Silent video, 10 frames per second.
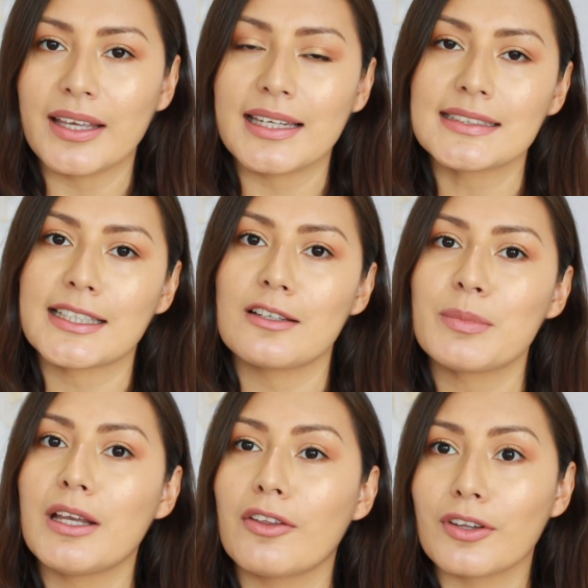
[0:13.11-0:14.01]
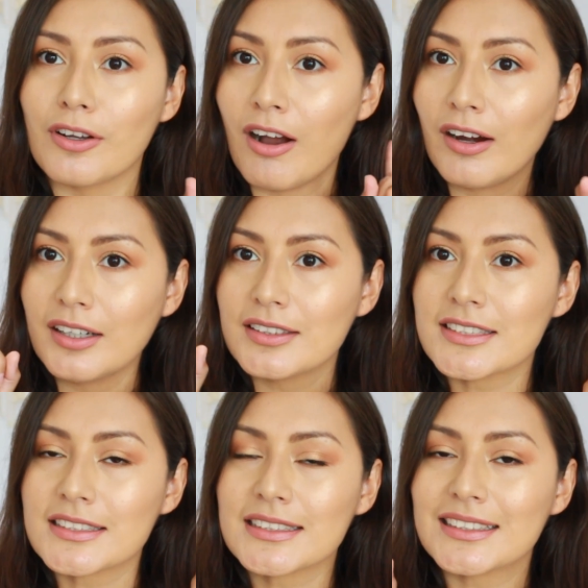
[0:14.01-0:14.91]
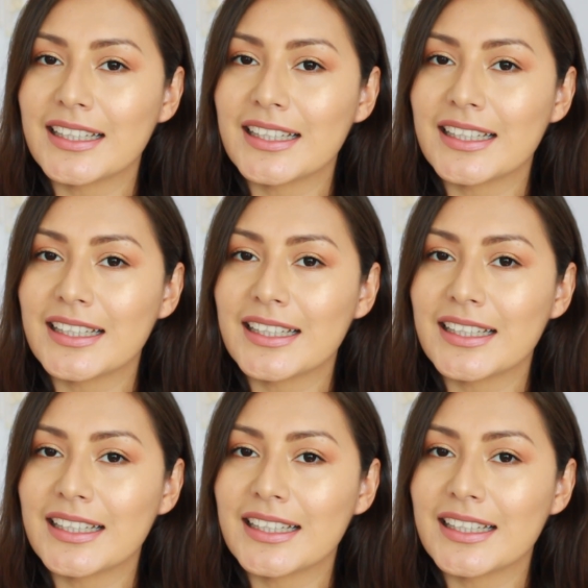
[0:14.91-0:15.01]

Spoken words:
it is gonna be on the cards.